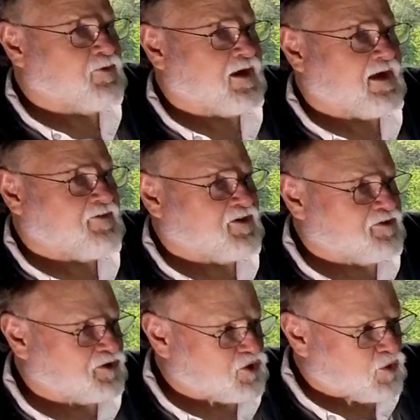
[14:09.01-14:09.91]
can
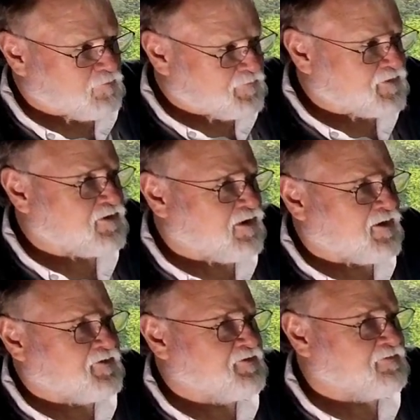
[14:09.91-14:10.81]
look over the
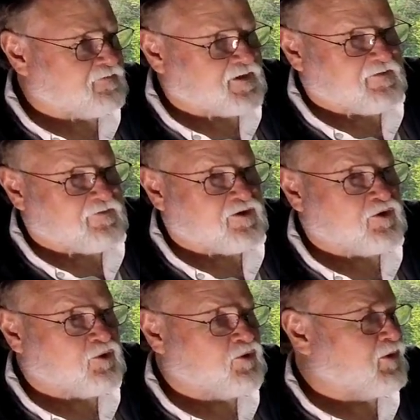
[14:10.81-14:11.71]
cars in front of
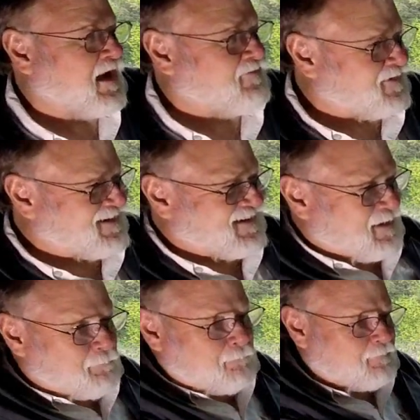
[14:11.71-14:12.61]
you. You have
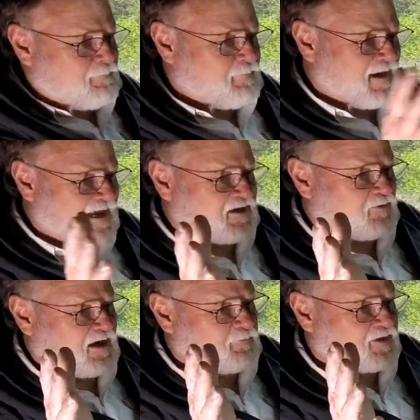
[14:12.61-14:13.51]
a
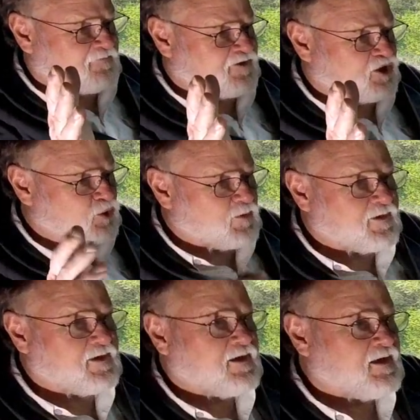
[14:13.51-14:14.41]
panoramic view
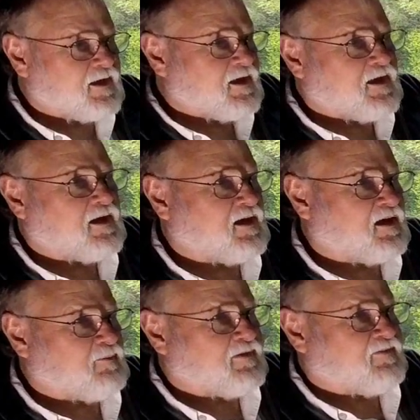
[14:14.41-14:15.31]
of